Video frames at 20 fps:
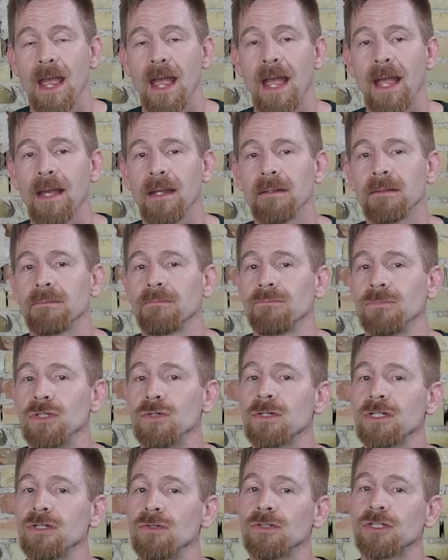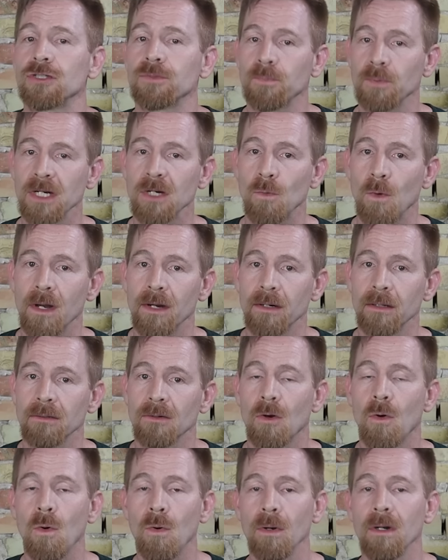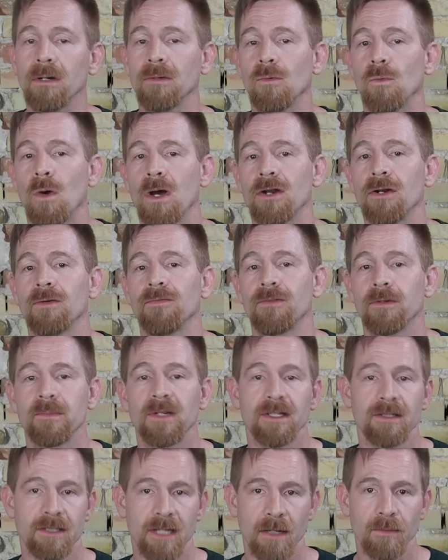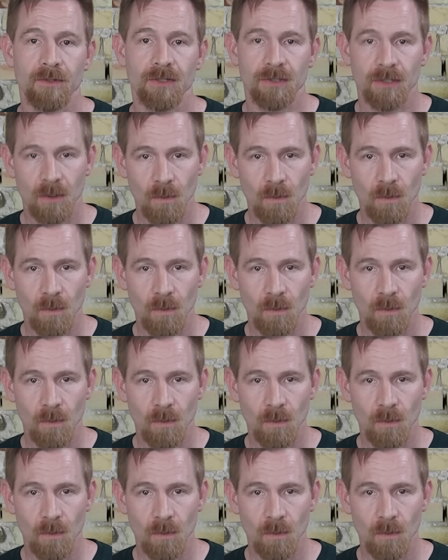and you can use spring water or water from an established